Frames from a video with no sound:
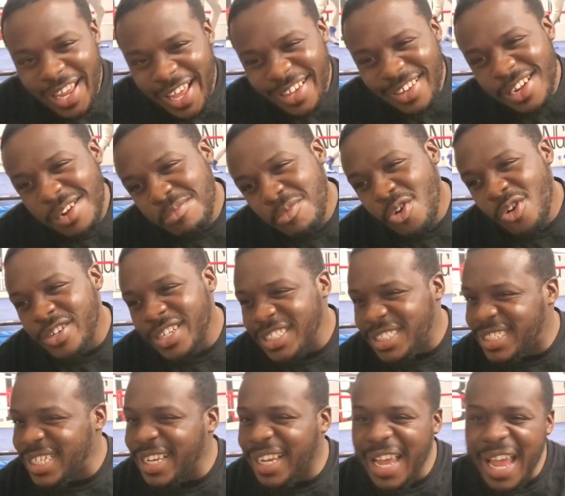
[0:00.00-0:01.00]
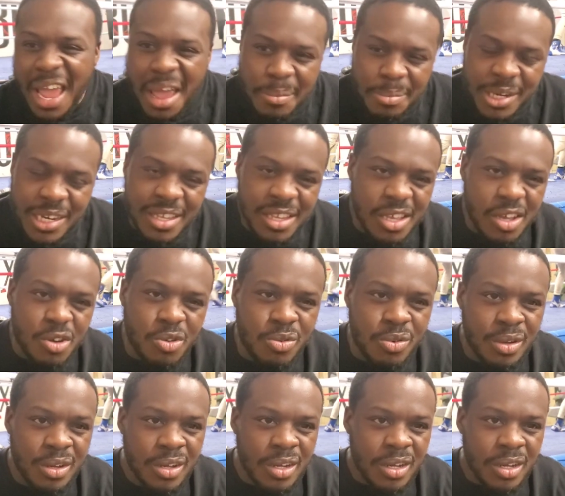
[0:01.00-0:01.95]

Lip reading: Like, come on, this shit can happen to you.